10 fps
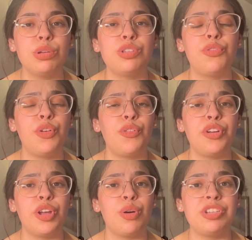so feel free
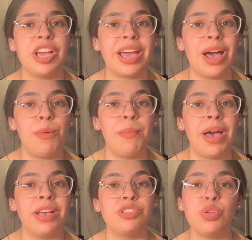to go check out
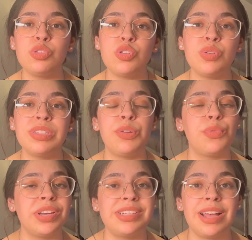my socials and
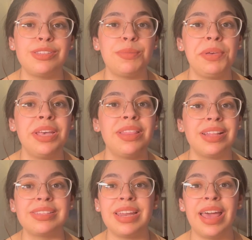reach out to me and
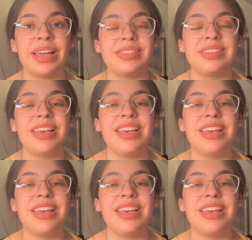let's connect.